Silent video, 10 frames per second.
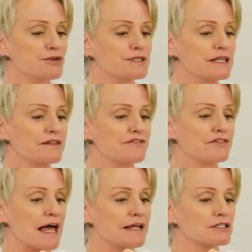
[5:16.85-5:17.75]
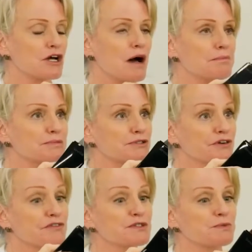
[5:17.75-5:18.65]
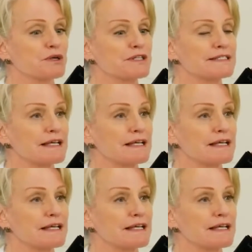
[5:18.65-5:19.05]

using the flat top surface where the